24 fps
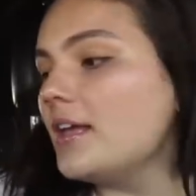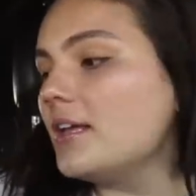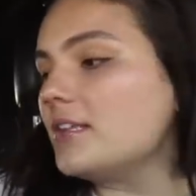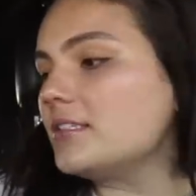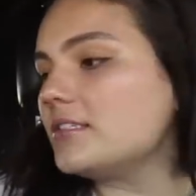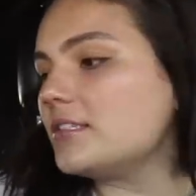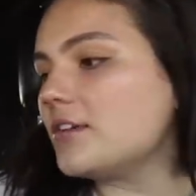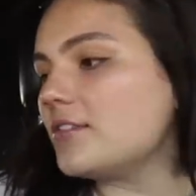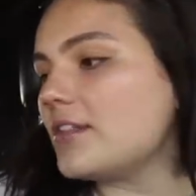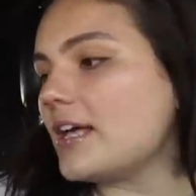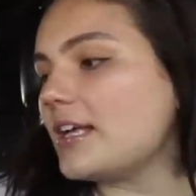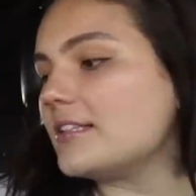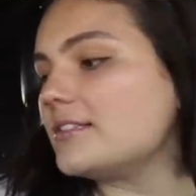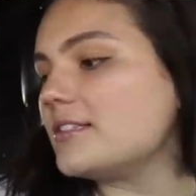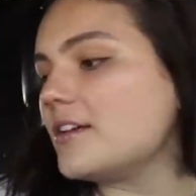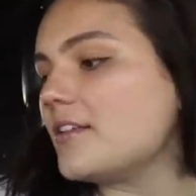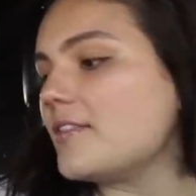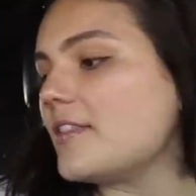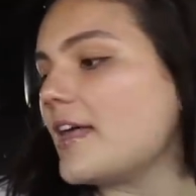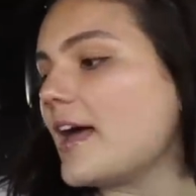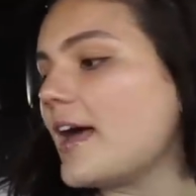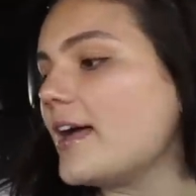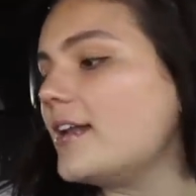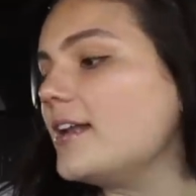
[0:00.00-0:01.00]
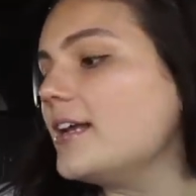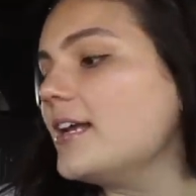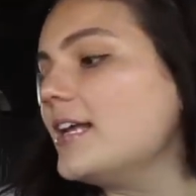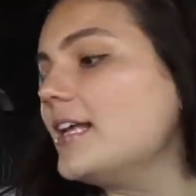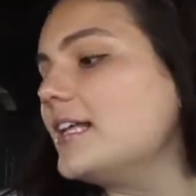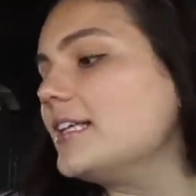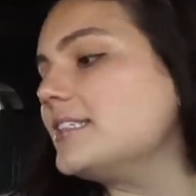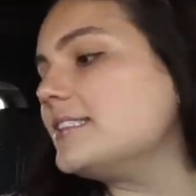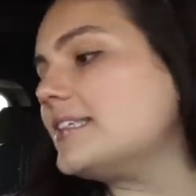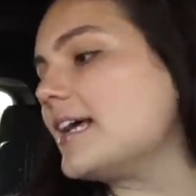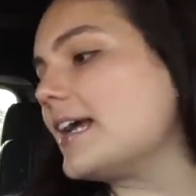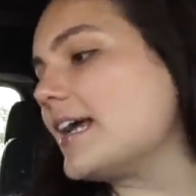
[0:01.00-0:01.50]
So that's on that.
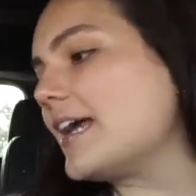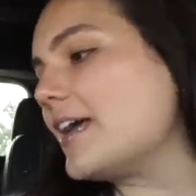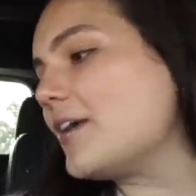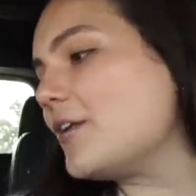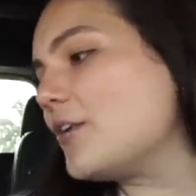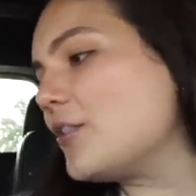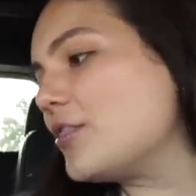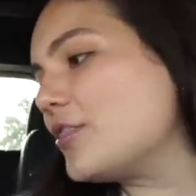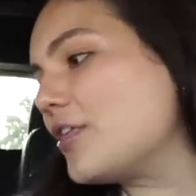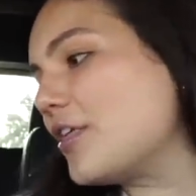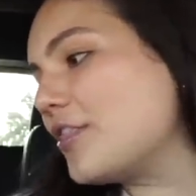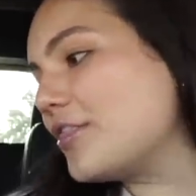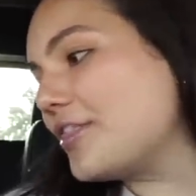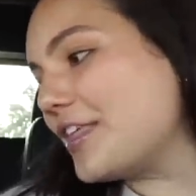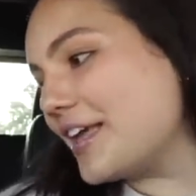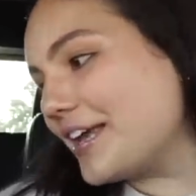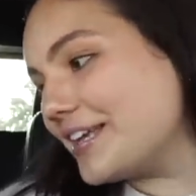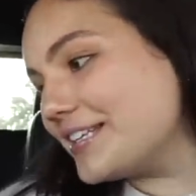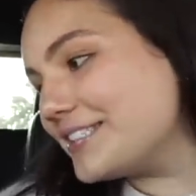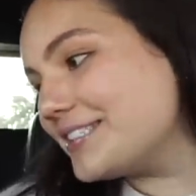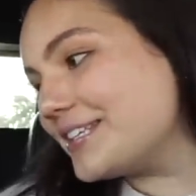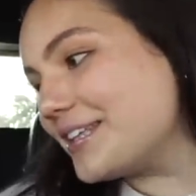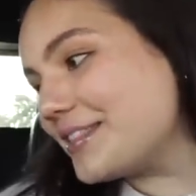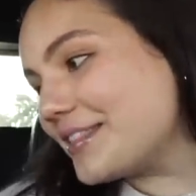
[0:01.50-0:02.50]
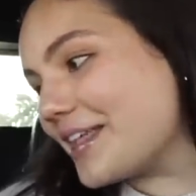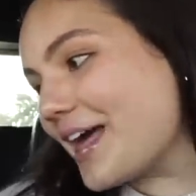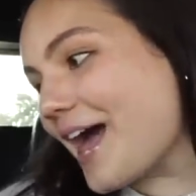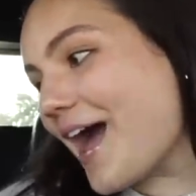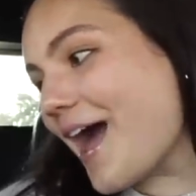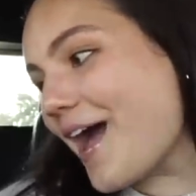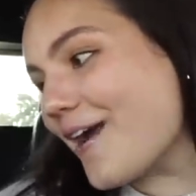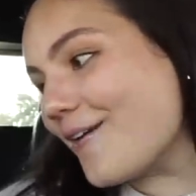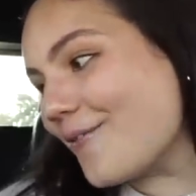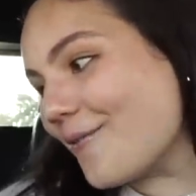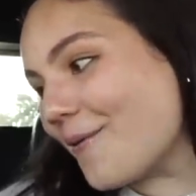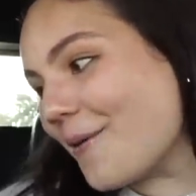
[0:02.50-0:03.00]
Second, the things that
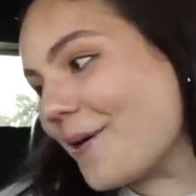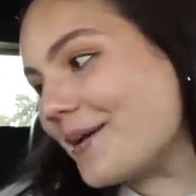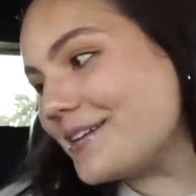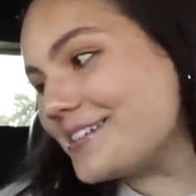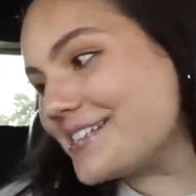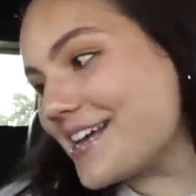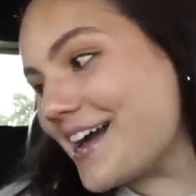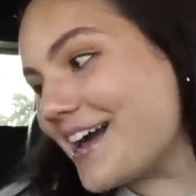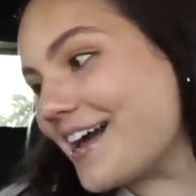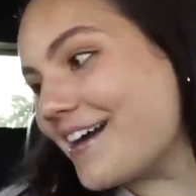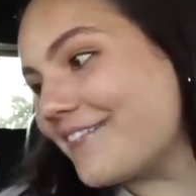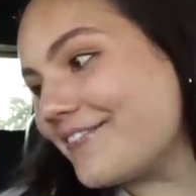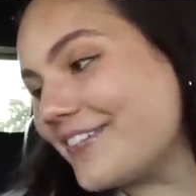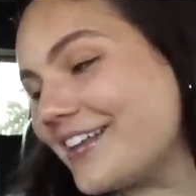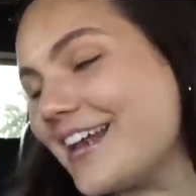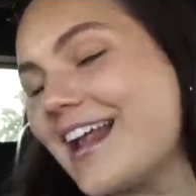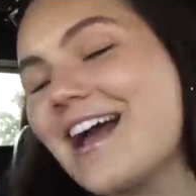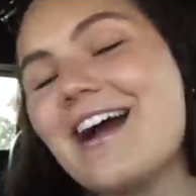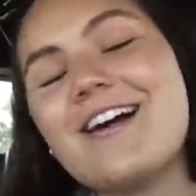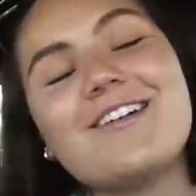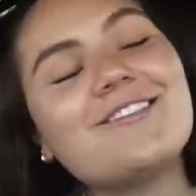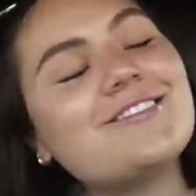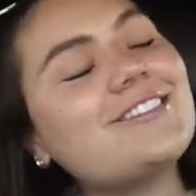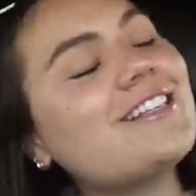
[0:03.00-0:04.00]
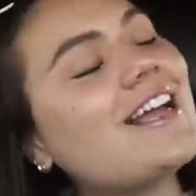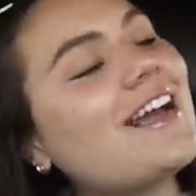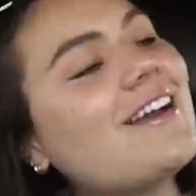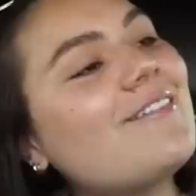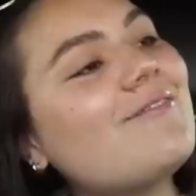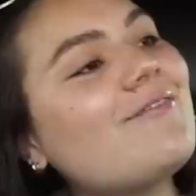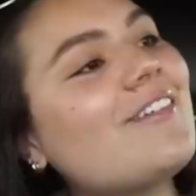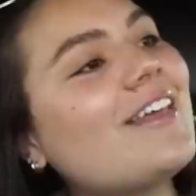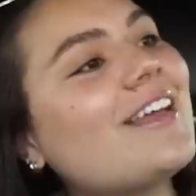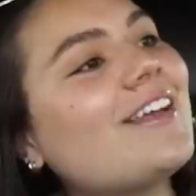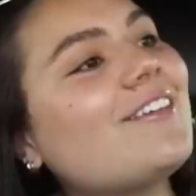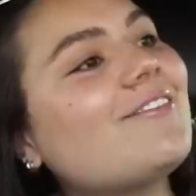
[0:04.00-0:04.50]
I want to have in a house.
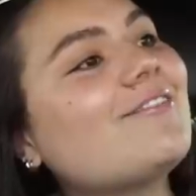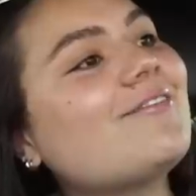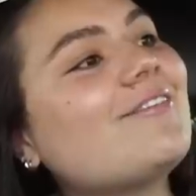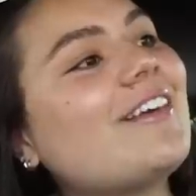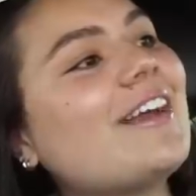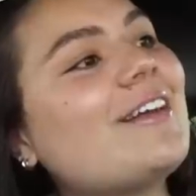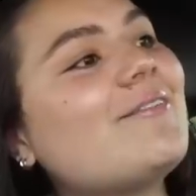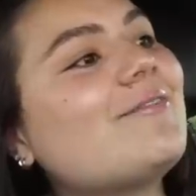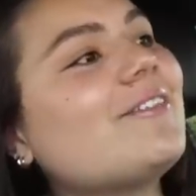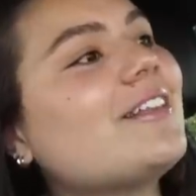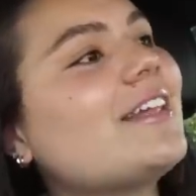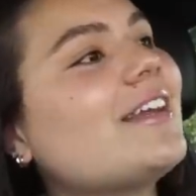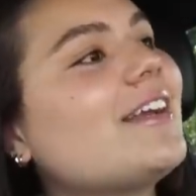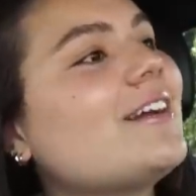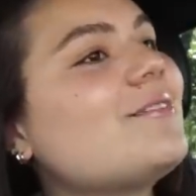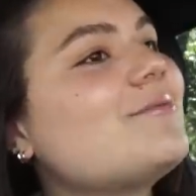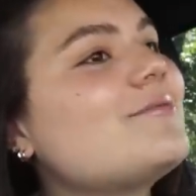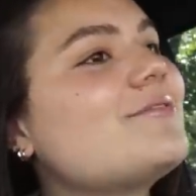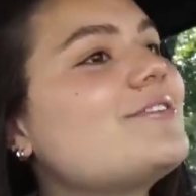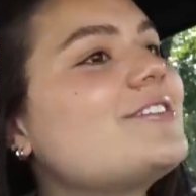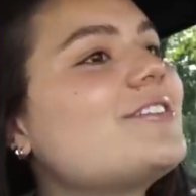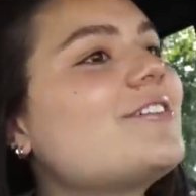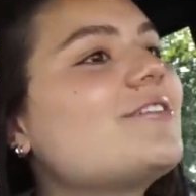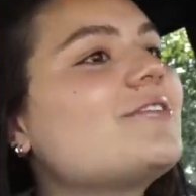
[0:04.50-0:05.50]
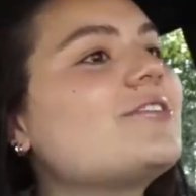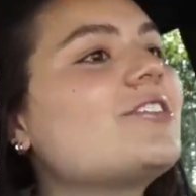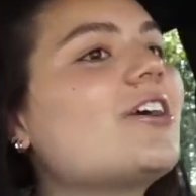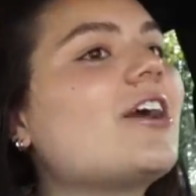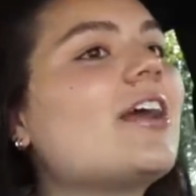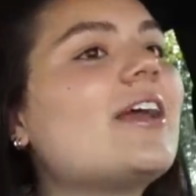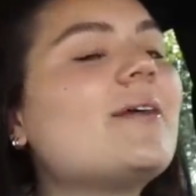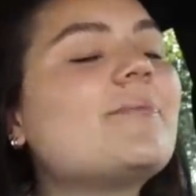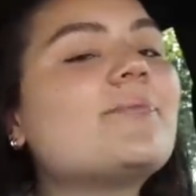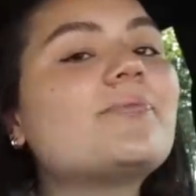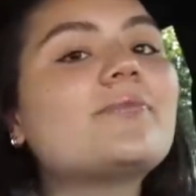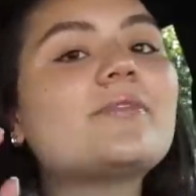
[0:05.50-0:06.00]
I'm like rambling. I'm so
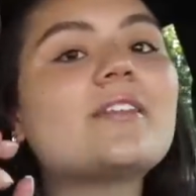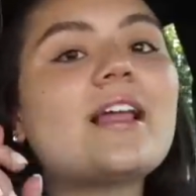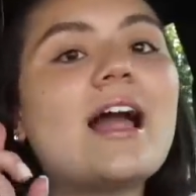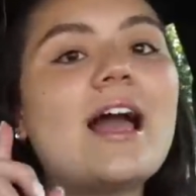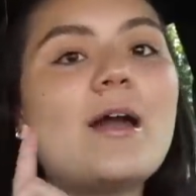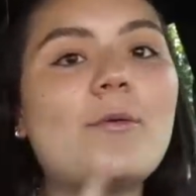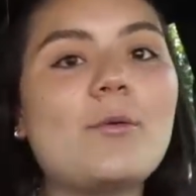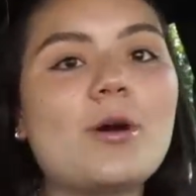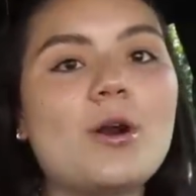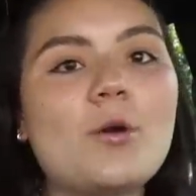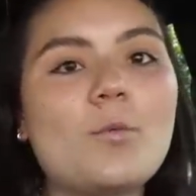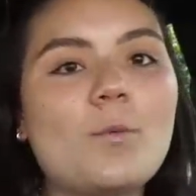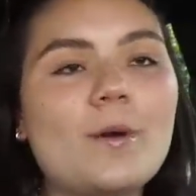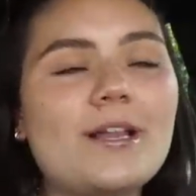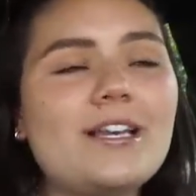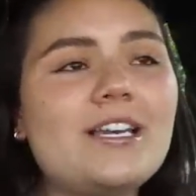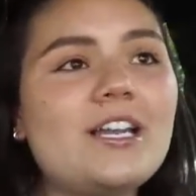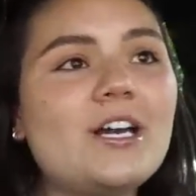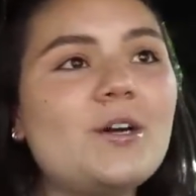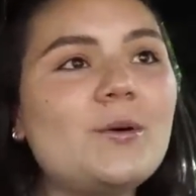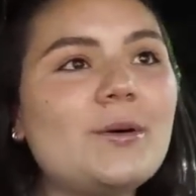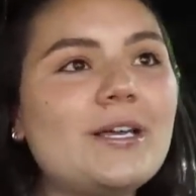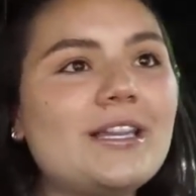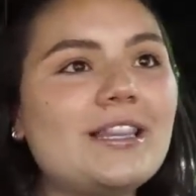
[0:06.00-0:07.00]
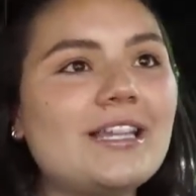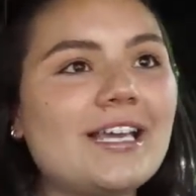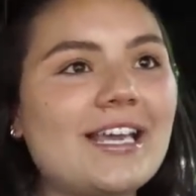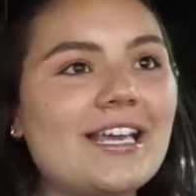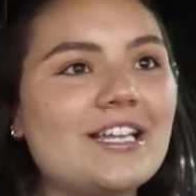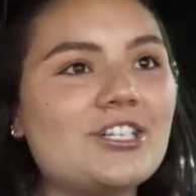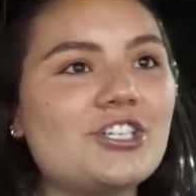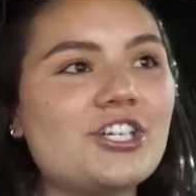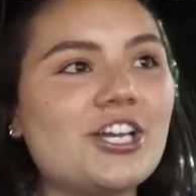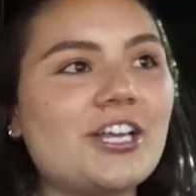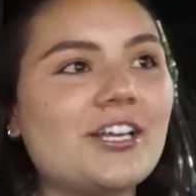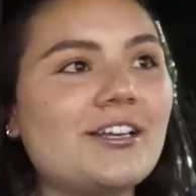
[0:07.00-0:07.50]
sorry. I want a window in the
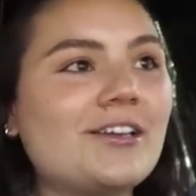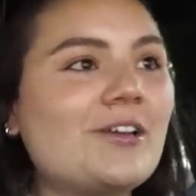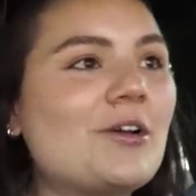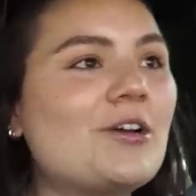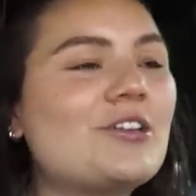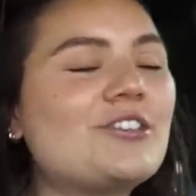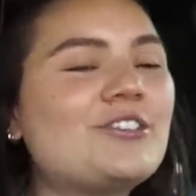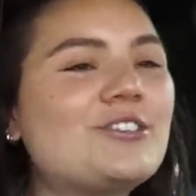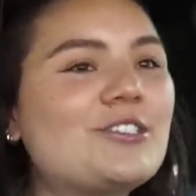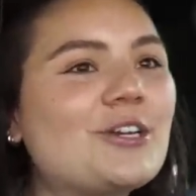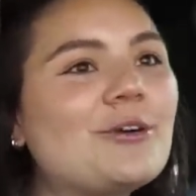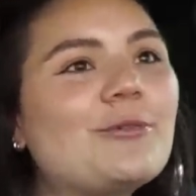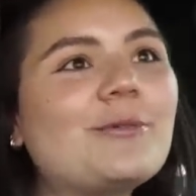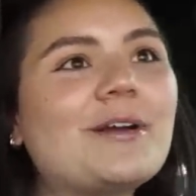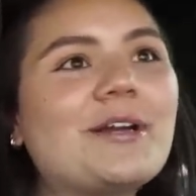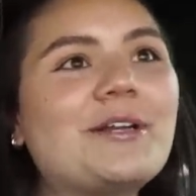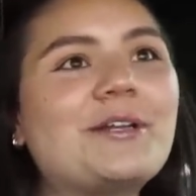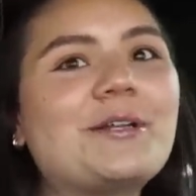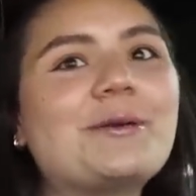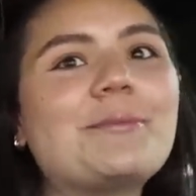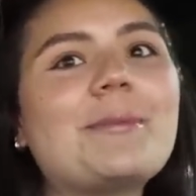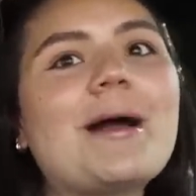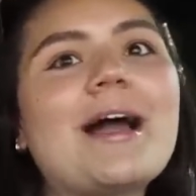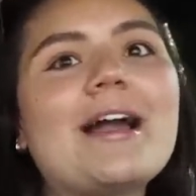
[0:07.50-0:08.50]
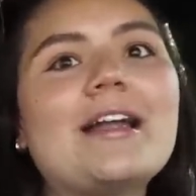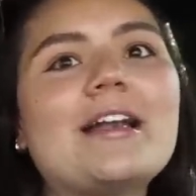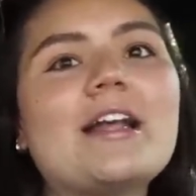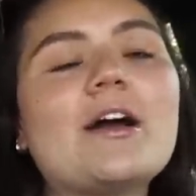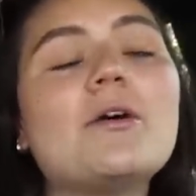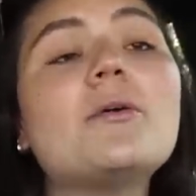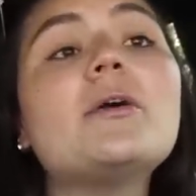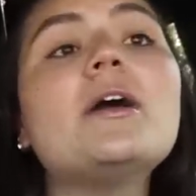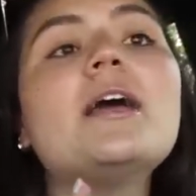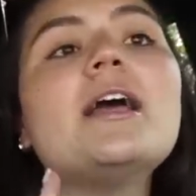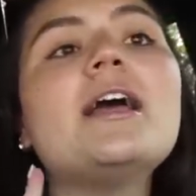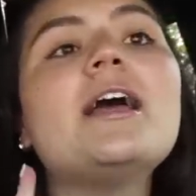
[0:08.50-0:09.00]
kitchen. So random. I
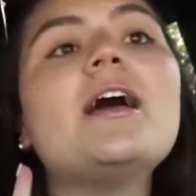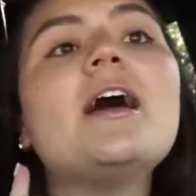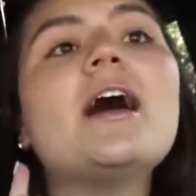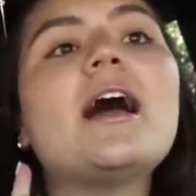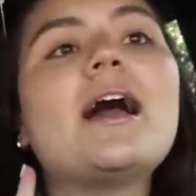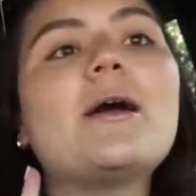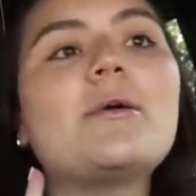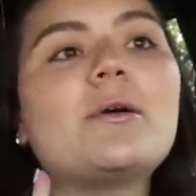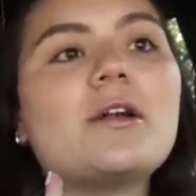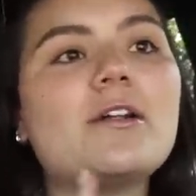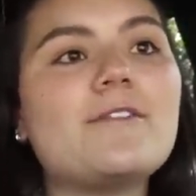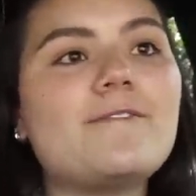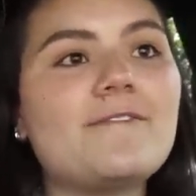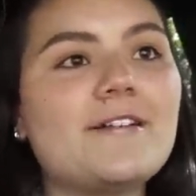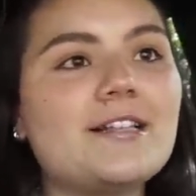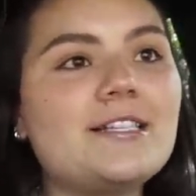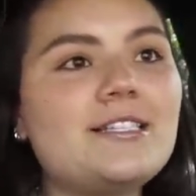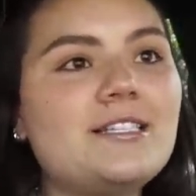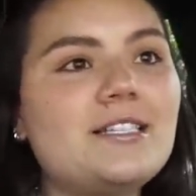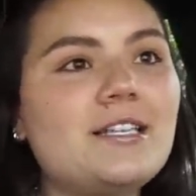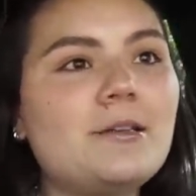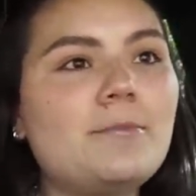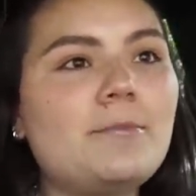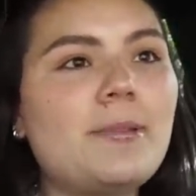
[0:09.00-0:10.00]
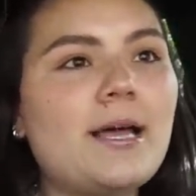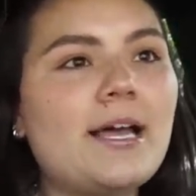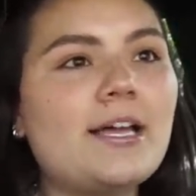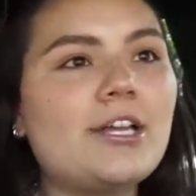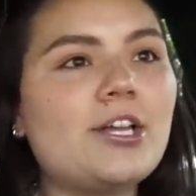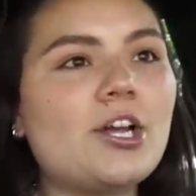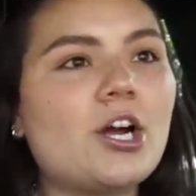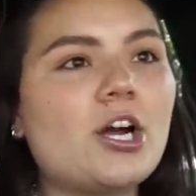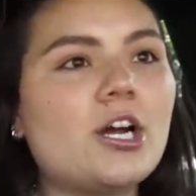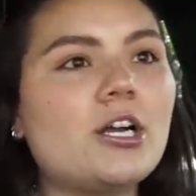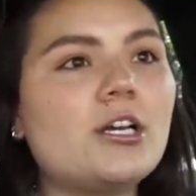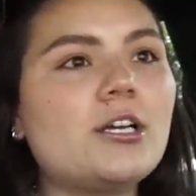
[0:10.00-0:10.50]
know. I want a fenced in
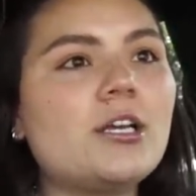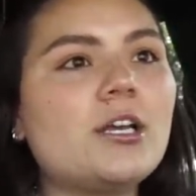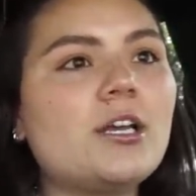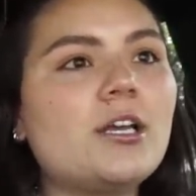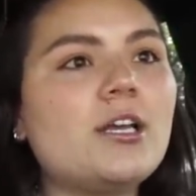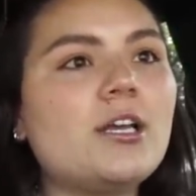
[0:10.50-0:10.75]
backyard.